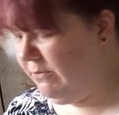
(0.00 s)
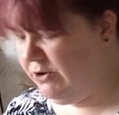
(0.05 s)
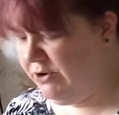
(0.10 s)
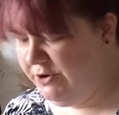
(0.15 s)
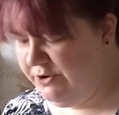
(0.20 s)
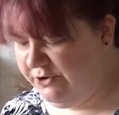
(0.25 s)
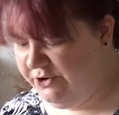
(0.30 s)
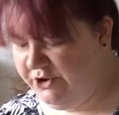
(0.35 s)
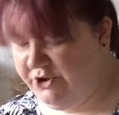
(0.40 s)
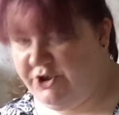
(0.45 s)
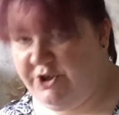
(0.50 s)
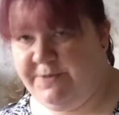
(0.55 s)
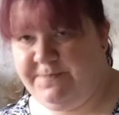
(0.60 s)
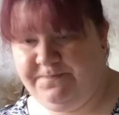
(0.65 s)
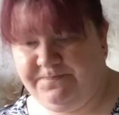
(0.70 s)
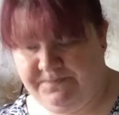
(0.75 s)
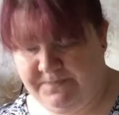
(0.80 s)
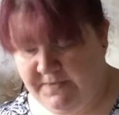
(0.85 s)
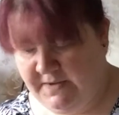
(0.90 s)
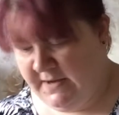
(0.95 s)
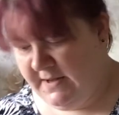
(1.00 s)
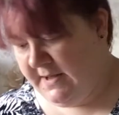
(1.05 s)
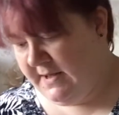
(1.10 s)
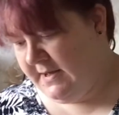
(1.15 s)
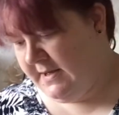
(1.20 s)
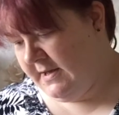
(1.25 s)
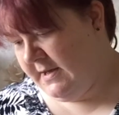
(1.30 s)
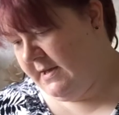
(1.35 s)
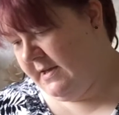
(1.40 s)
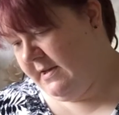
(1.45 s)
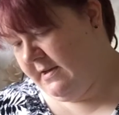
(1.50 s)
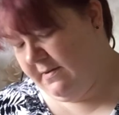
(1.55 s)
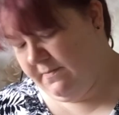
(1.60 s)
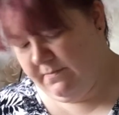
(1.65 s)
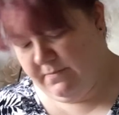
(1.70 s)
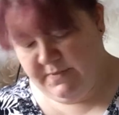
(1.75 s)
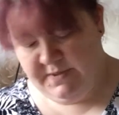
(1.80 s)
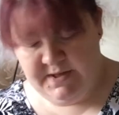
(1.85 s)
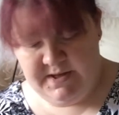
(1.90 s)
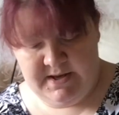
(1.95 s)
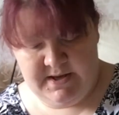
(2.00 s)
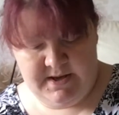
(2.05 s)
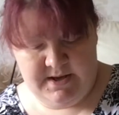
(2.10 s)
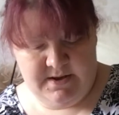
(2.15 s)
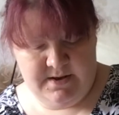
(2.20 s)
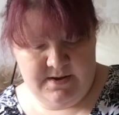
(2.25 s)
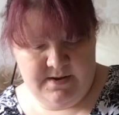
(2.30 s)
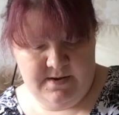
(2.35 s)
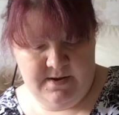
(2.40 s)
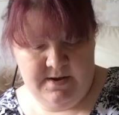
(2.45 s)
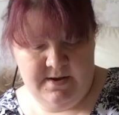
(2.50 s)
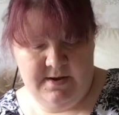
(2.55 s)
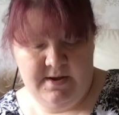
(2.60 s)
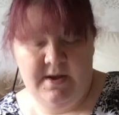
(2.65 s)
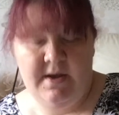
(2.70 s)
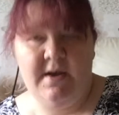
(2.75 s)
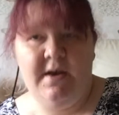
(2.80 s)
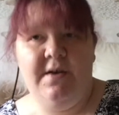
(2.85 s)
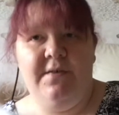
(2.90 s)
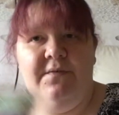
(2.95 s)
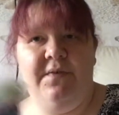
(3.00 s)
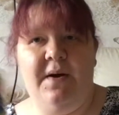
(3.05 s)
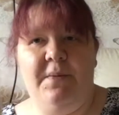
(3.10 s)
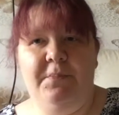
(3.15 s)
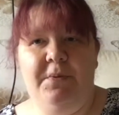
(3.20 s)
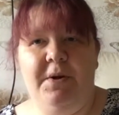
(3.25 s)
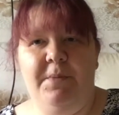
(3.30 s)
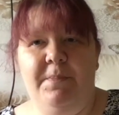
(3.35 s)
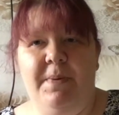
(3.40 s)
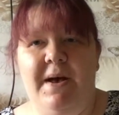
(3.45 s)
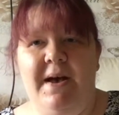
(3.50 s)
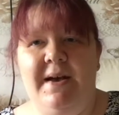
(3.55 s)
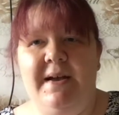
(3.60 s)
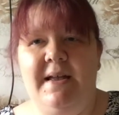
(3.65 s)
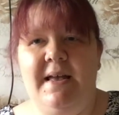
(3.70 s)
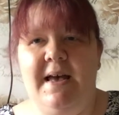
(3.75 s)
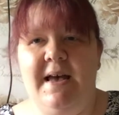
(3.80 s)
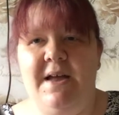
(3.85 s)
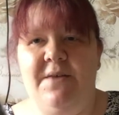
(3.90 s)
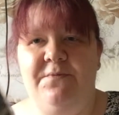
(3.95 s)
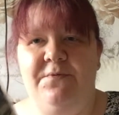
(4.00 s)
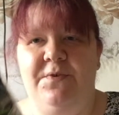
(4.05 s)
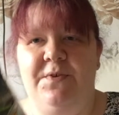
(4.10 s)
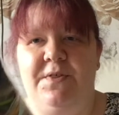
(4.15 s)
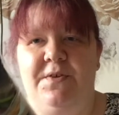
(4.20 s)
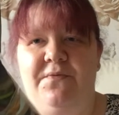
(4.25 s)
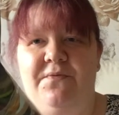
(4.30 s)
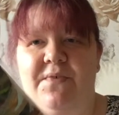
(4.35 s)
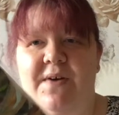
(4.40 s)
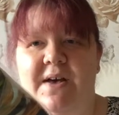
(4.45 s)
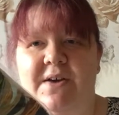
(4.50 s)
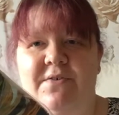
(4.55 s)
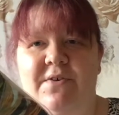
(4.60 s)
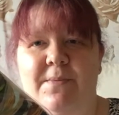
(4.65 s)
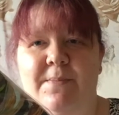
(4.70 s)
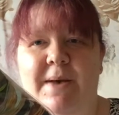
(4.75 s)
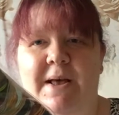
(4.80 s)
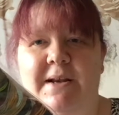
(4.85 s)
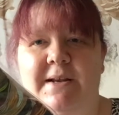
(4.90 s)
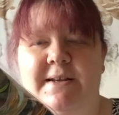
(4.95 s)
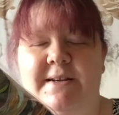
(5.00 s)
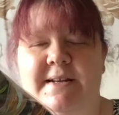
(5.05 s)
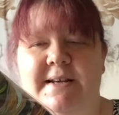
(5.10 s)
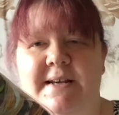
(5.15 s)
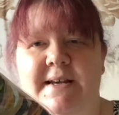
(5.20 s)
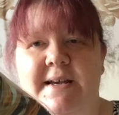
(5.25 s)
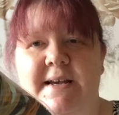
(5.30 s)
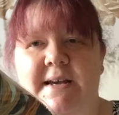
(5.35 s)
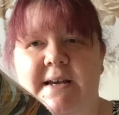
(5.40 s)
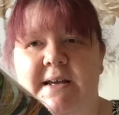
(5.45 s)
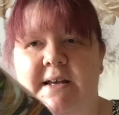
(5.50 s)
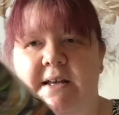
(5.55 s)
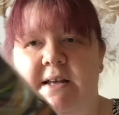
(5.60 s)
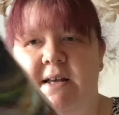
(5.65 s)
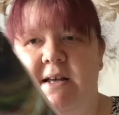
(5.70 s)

much. The fabric pack came for the Fairy Melody,